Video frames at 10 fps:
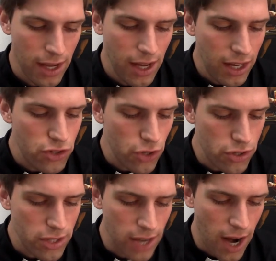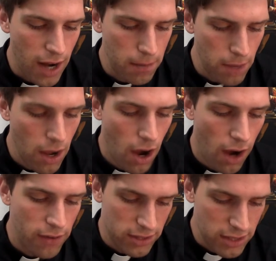ensures the time
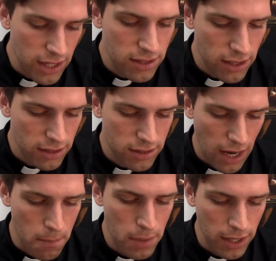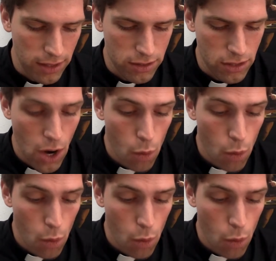of ascesis and penance,